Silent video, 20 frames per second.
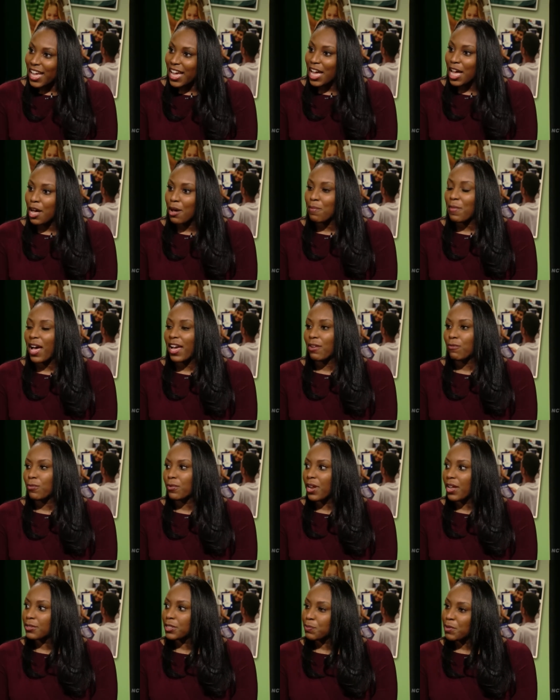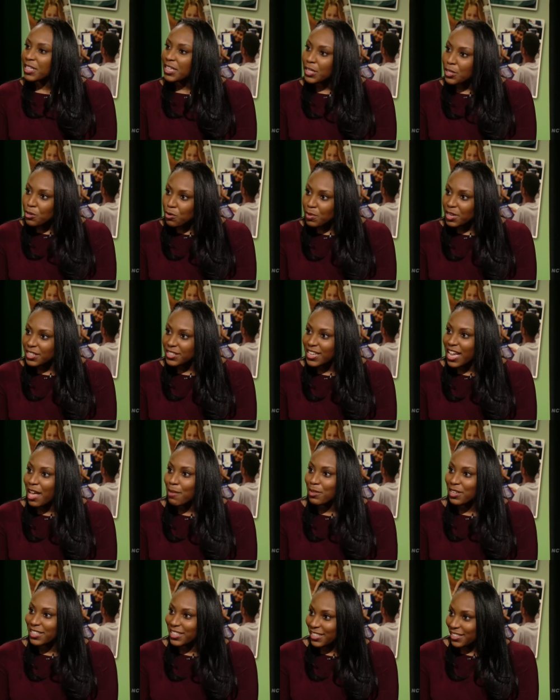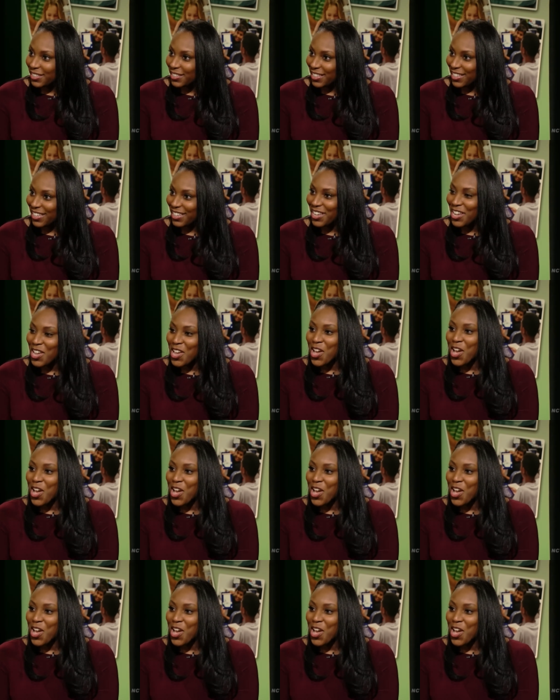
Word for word: Um, I spent a little bit of time in DC